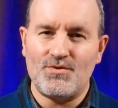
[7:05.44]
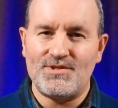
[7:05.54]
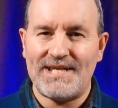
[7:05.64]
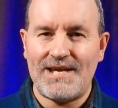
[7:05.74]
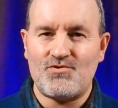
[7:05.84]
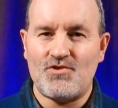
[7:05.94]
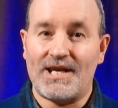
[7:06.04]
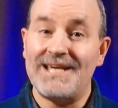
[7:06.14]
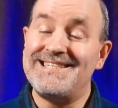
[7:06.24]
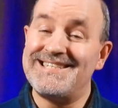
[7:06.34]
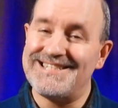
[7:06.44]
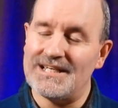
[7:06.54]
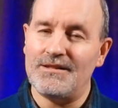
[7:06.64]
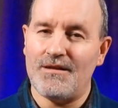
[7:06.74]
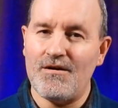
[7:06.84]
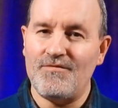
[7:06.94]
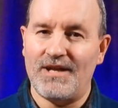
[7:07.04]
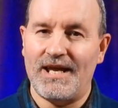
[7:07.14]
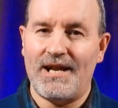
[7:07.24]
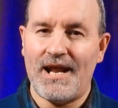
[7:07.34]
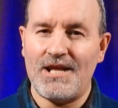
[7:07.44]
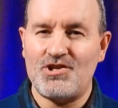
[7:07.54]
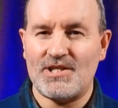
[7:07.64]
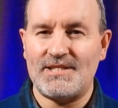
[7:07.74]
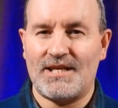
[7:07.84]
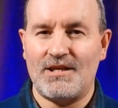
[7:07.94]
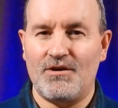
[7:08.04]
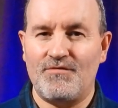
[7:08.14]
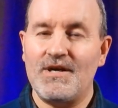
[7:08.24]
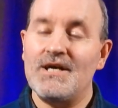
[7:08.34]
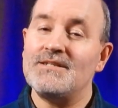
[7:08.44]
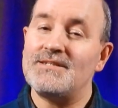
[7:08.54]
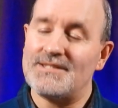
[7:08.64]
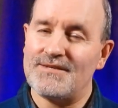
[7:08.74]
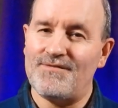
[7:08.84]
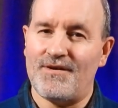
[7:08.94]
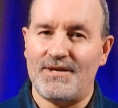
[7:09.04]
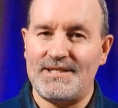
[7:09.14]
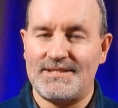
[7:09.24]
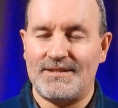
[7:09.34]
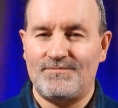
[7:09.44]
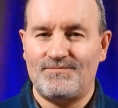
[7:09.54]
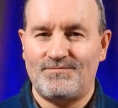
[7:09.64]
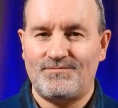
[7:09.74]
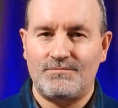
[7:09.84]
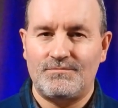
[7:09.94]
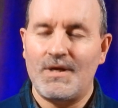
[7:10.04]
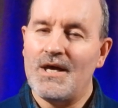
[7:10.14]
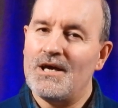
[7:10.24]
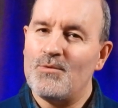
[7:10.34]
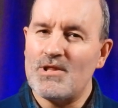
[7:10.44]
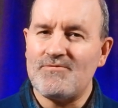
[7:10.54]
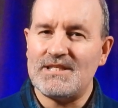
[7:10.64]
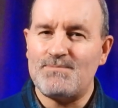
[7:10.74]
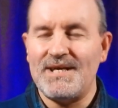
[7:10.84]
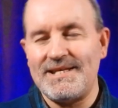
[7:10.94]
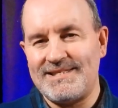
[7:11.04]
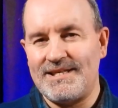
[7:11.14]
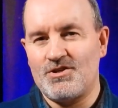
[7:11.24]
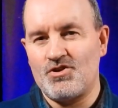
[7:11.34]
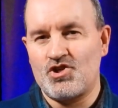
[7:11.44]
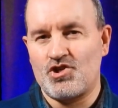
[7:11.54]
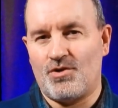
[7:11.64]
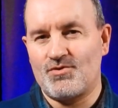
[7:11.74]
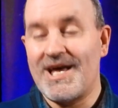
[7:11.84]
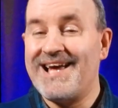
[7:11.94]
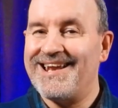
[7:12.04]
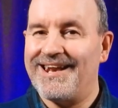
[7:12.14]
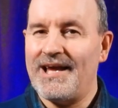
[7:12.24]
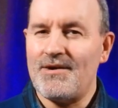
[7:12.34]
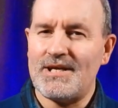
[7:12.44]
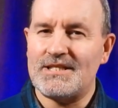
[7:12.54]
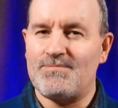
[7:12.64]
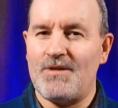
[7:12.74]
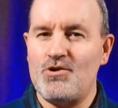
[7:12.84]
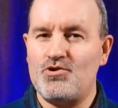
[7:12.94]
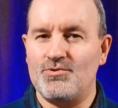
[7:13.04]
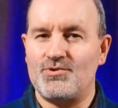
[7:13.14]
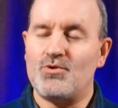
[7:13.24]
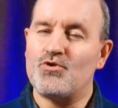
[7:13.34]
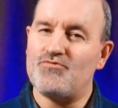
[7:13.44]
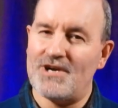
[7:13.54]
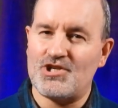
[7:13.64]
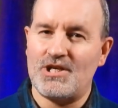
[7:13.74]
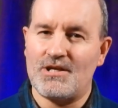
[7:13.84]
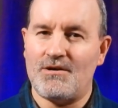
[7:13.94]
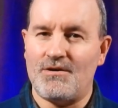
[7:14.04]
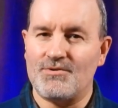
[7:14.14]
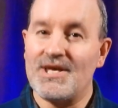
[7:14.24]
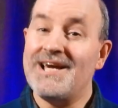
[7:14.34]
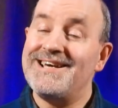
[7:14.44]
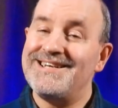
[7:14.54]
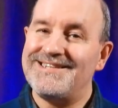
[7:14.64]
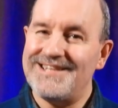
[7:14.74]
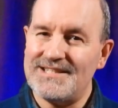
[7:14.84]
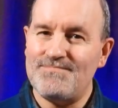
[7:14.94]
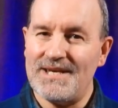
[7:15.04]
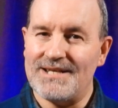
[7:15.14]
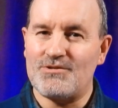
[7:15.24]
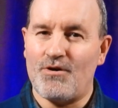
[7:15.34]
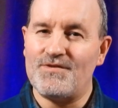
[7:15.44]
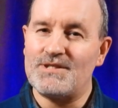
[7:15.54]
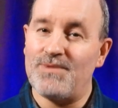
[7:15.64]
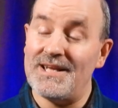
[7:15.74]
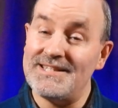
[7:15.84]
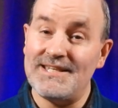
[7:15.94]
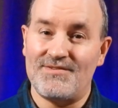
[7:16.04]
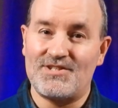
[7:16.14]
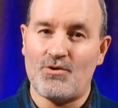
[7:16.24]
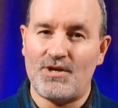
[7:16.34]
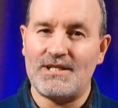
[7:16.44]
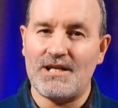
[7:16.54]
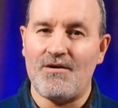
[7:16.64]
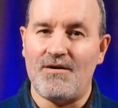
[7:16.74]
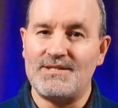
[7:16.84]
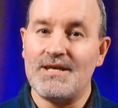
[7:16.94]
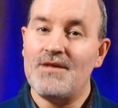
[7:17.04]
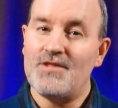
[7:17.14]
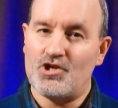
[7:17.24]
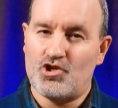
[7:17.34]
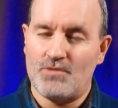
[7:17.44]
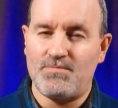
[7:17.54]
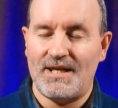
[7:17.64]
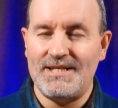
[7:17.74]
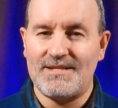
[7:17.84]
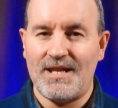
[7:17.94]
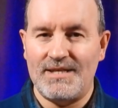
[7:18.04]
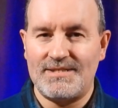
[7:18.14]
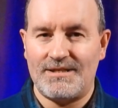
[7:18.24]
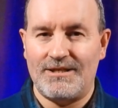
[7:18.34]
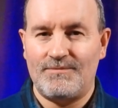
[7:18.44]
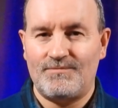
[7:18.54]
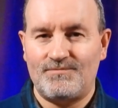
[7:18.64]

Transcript: soundtrack is still lively and energetic enough to suffice. Whether it's piercing gunshots, loud explosions or crashing cars, this mix offers plenty of sonic delights that should please the listener.